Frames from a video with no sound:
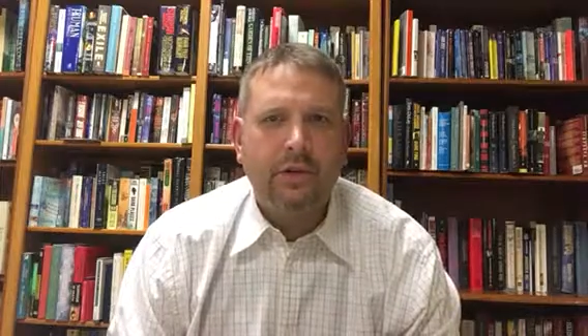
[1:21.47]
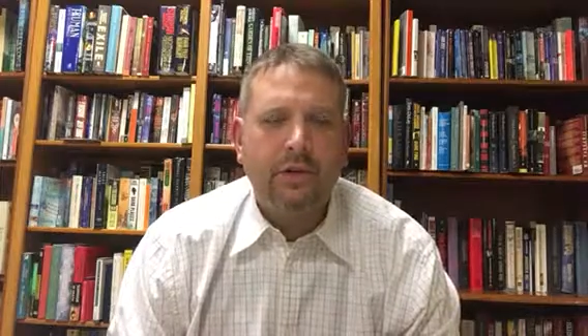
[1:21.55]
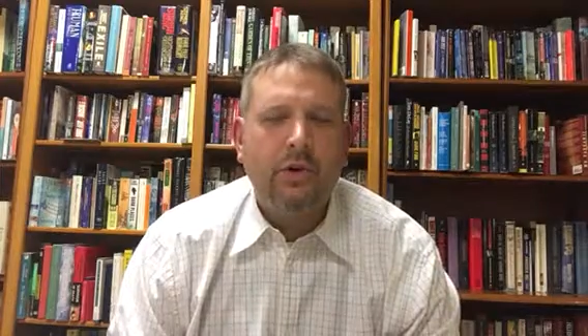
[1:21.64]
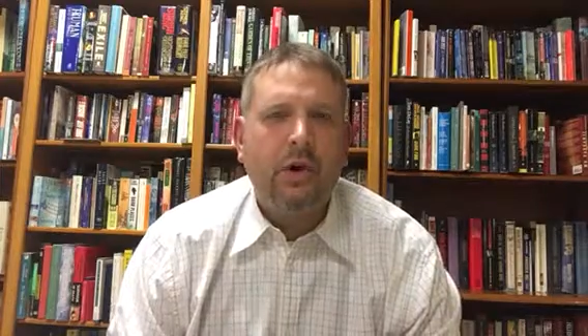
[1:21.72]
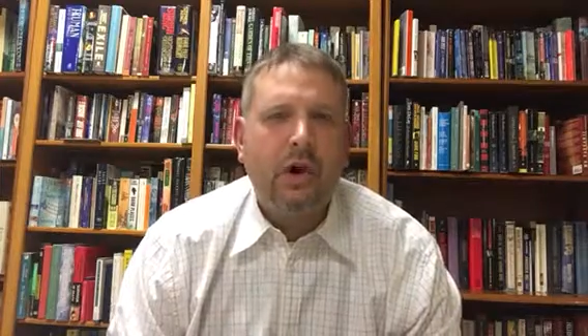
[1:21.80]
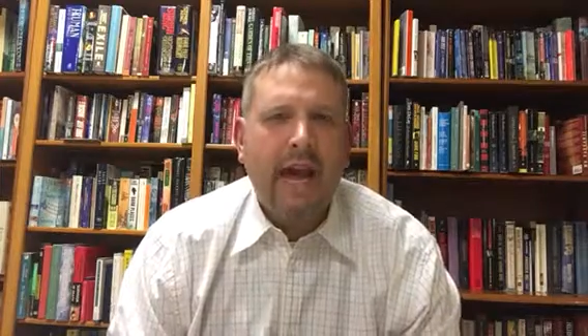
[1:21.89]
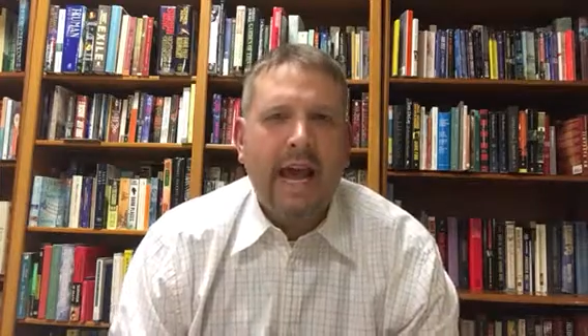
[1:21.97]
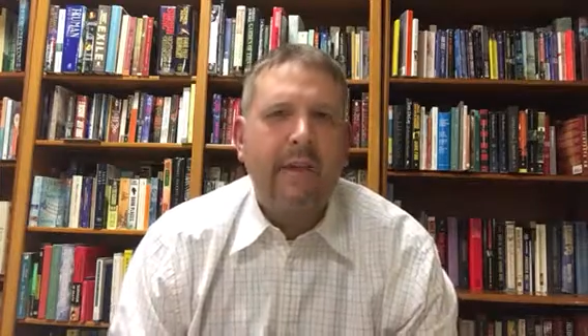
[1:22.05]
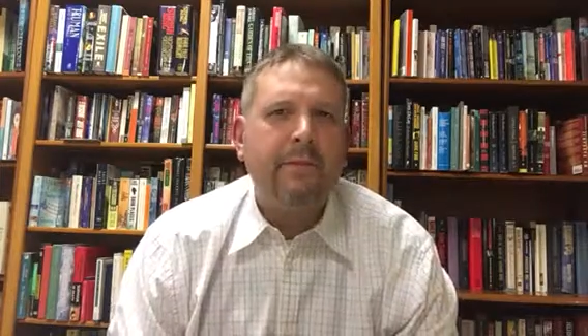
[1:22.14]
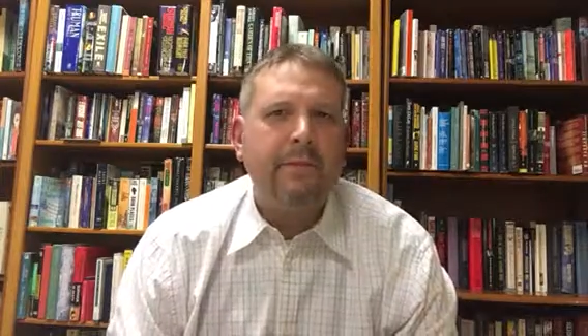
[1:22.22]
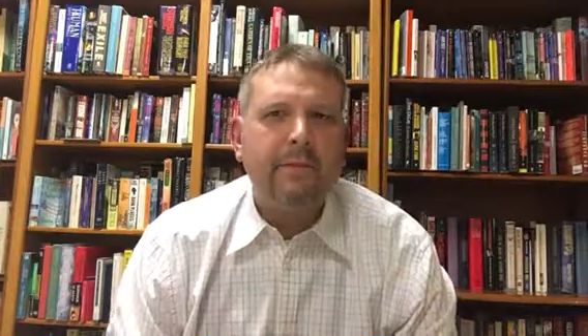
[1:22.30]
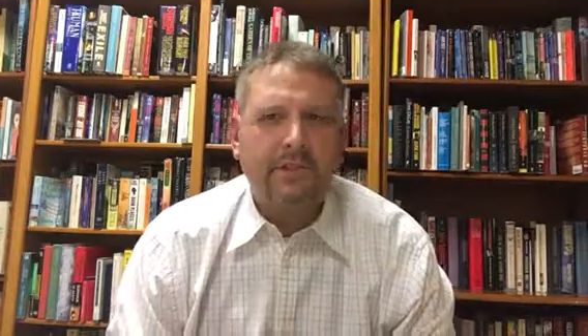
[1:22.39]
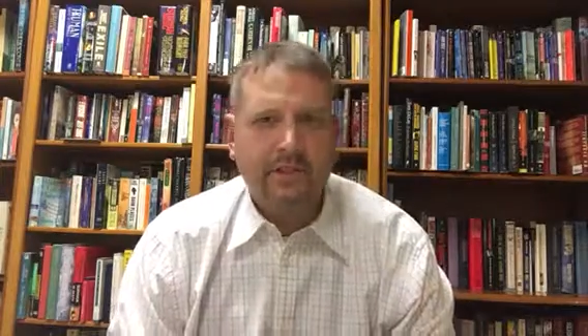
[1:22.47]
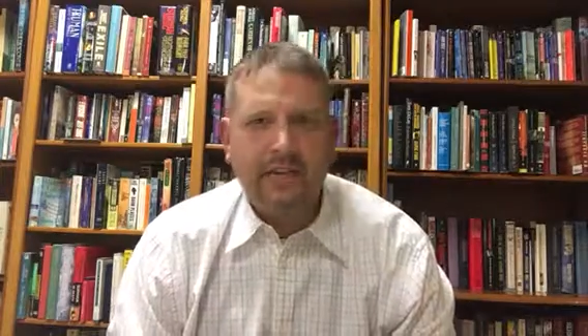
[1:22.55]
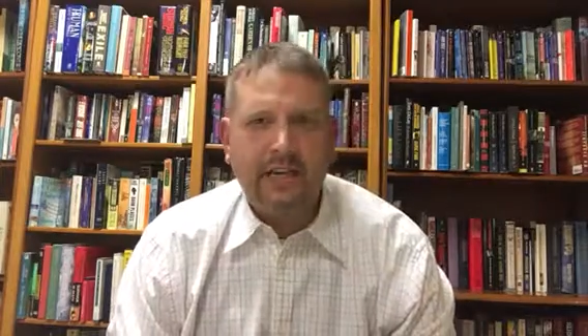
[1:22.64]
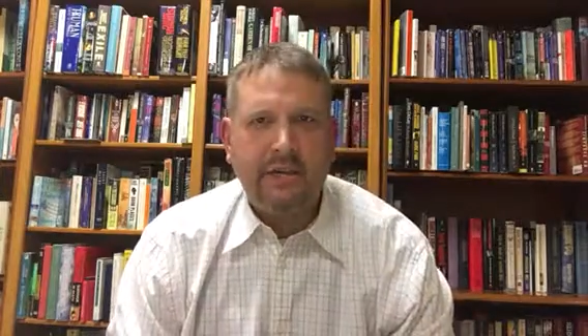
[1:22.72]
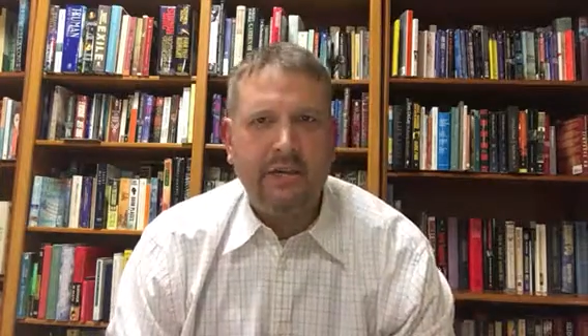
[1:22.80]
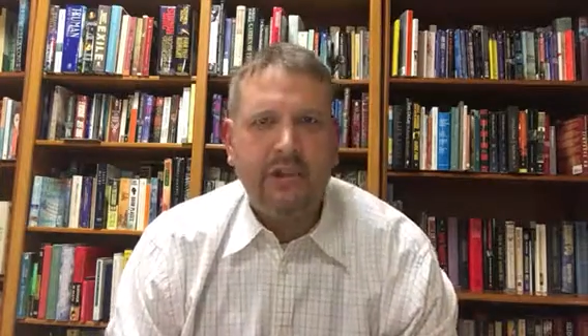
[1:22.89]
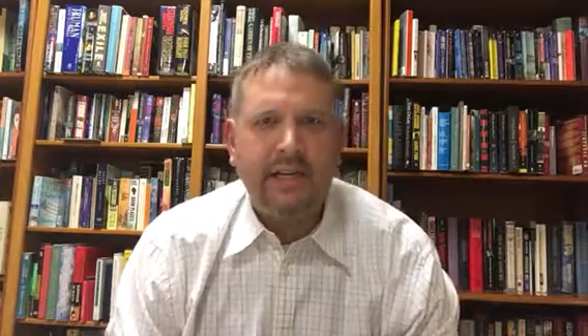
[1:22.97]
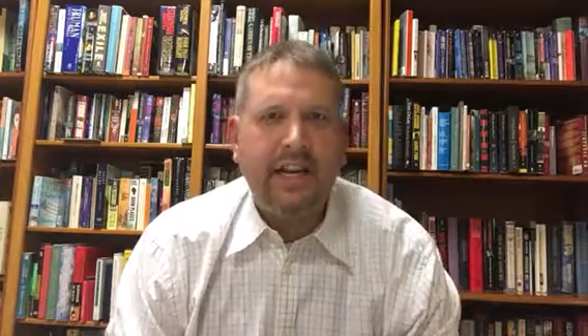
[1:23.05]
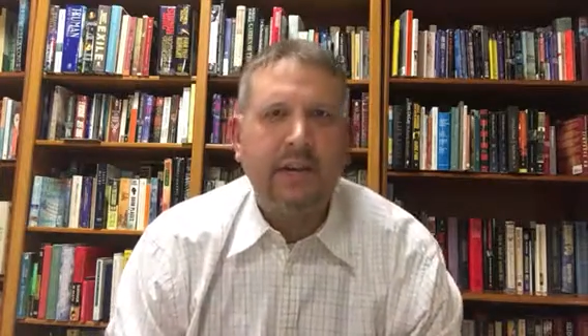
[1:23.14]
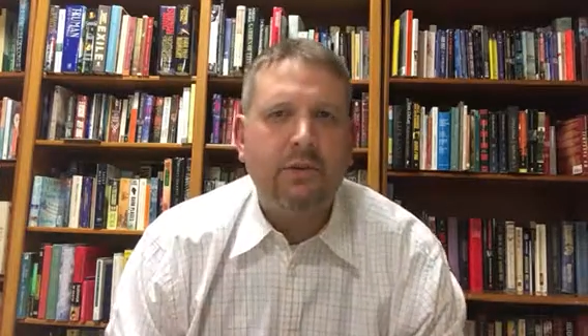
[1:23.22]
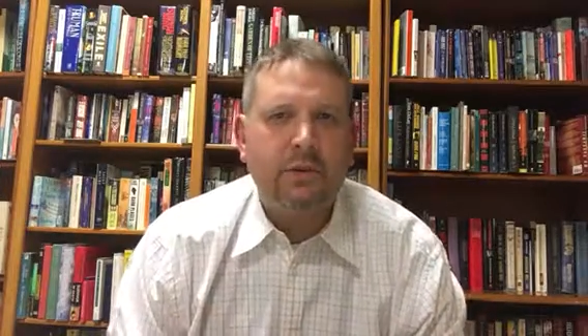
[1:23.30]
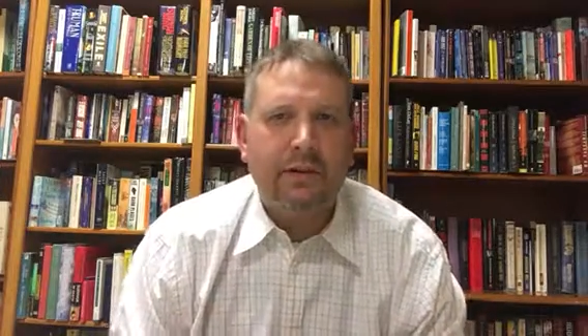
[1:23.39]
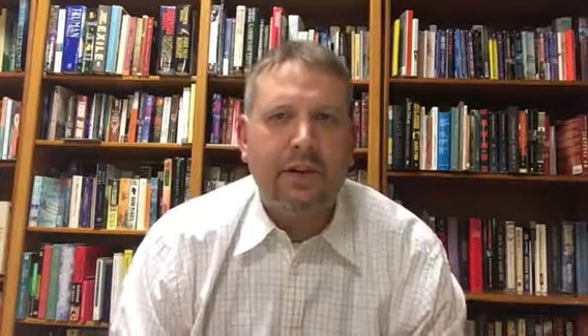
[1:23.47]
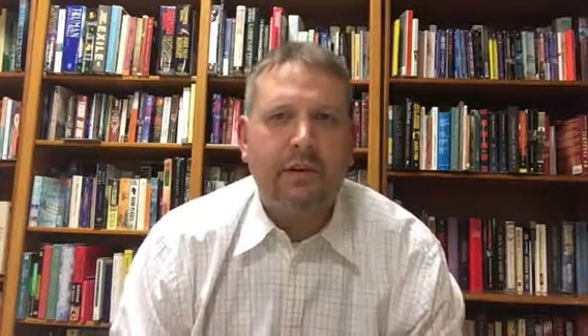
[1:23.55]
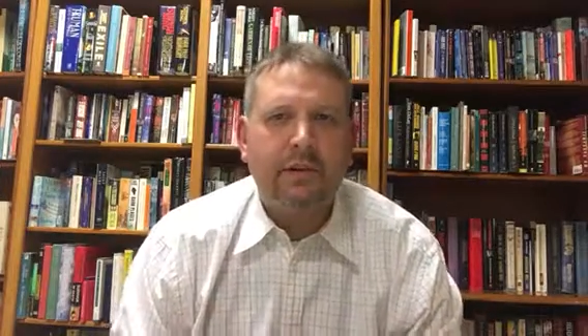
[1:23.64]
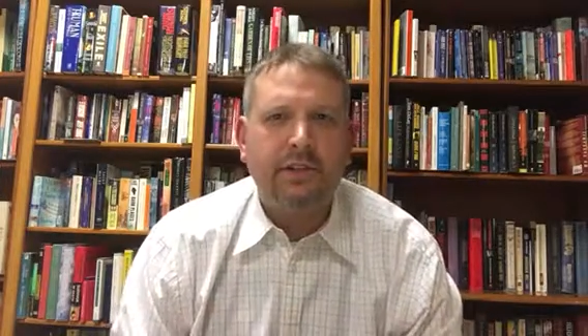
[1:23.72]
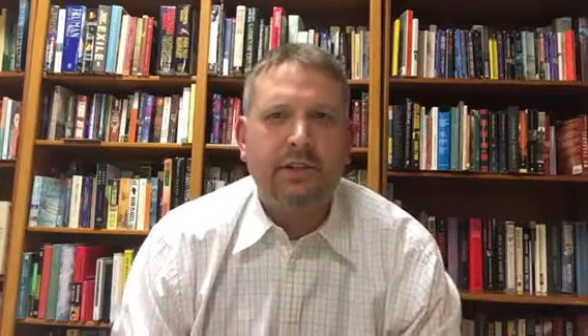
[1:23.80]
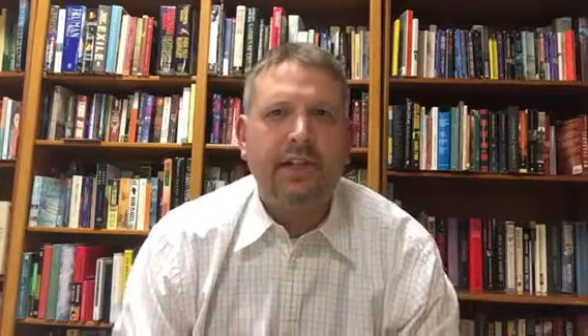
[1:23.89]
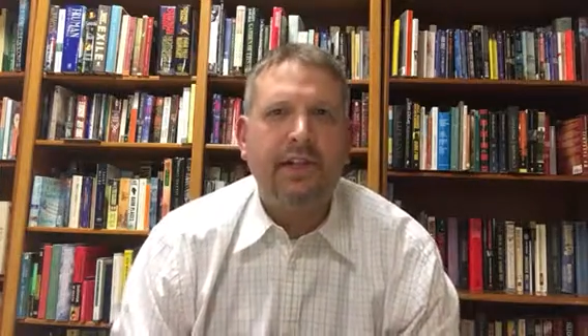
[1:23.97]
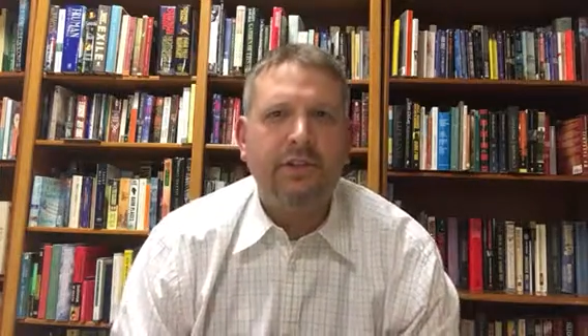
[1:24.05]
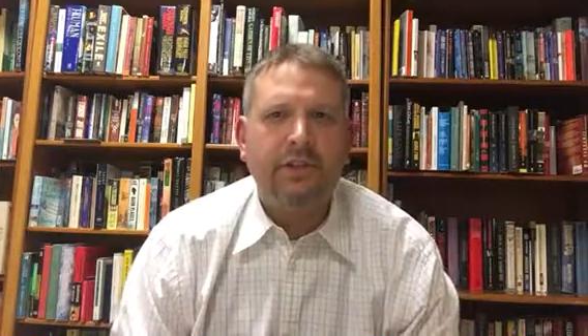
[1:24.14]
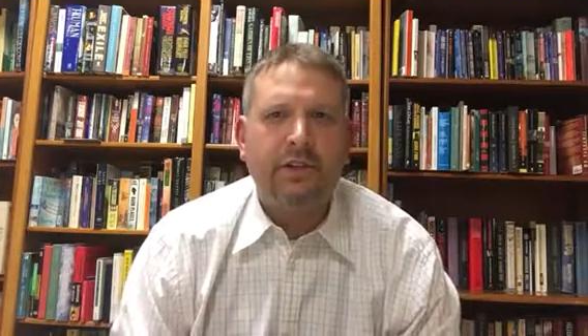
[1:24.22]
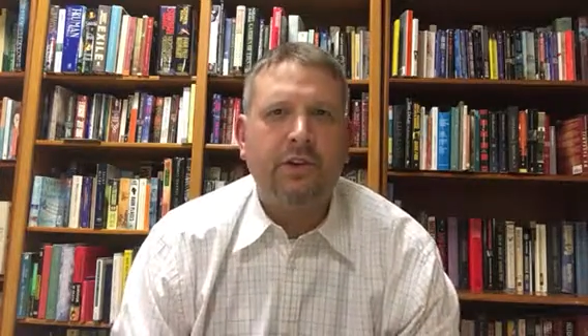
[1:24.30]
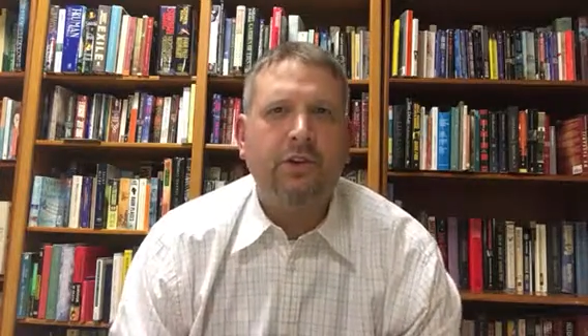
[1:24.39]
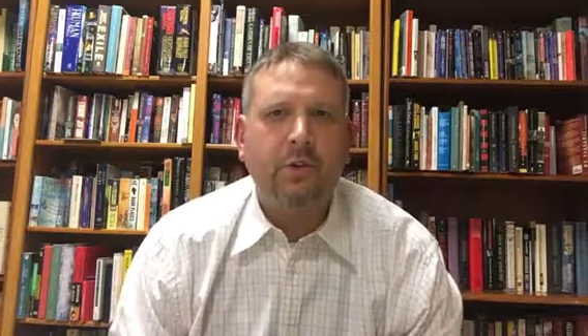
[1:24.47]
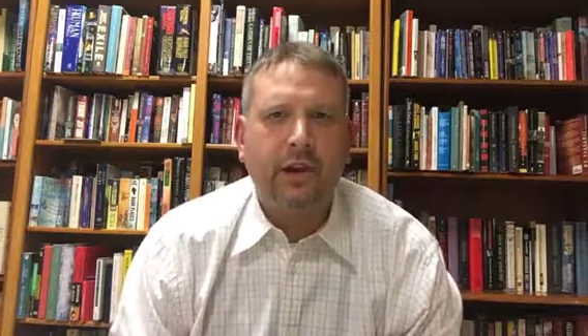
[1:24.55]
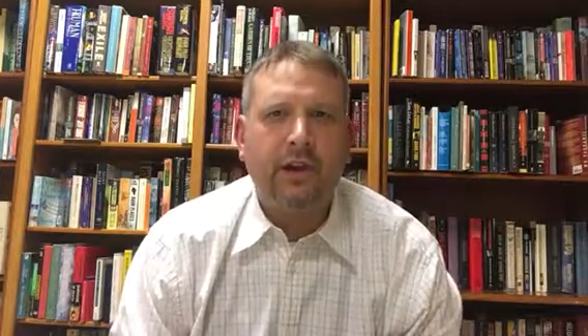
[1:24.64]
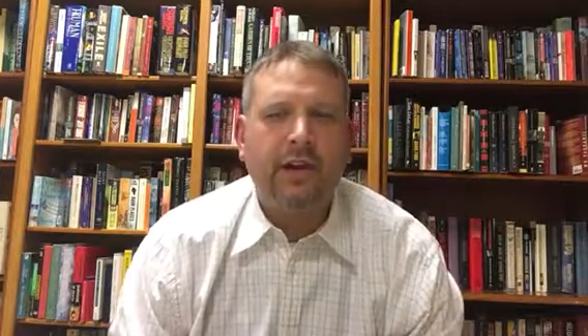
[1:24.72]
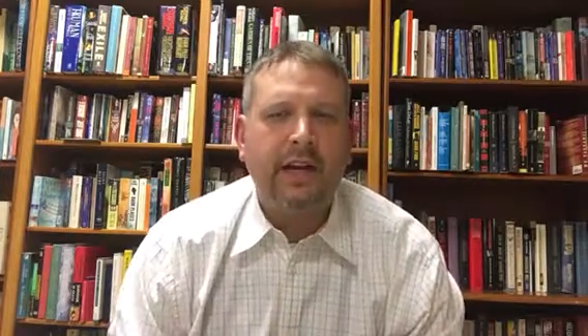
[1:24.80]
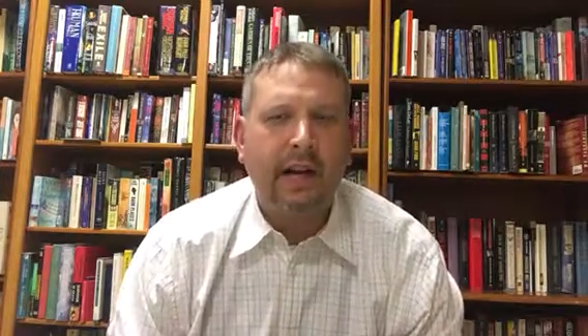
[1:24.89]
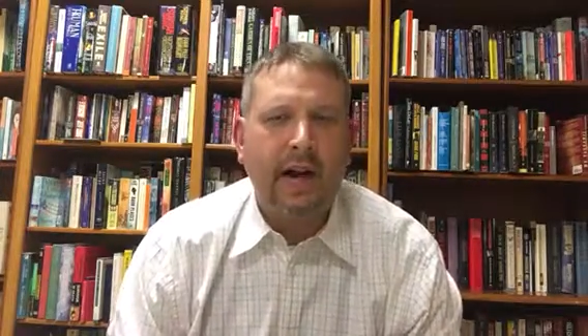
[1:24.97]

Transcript: who are hammer and sickle Che Guevara t-shirt wearing,